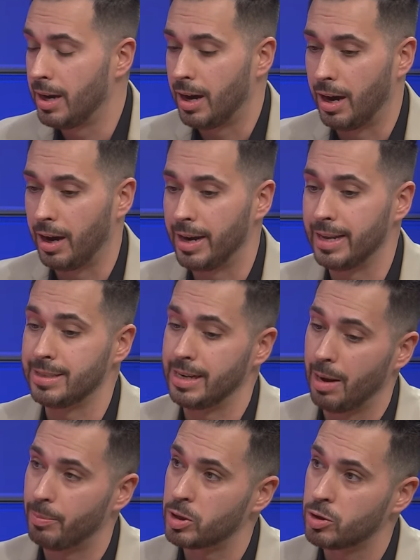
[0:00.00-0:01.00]
Uh, it's an
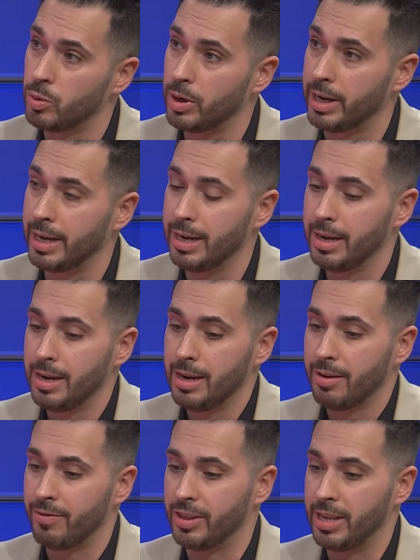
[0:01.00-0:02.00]
opportunity
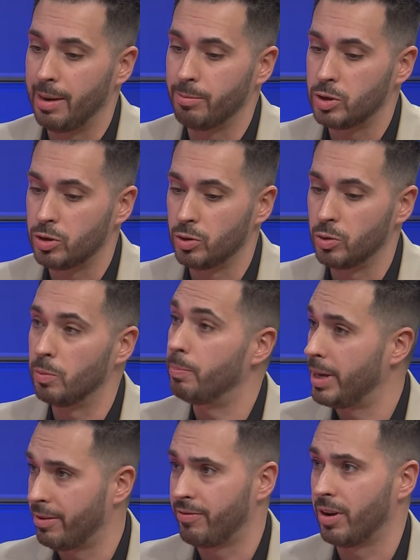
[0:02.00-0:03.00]
for them to
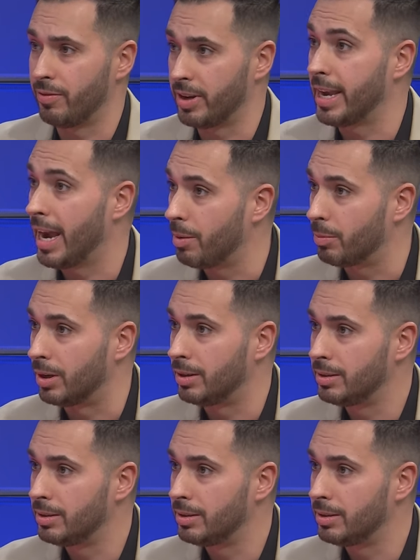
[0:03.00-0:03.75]
be in front of a camera.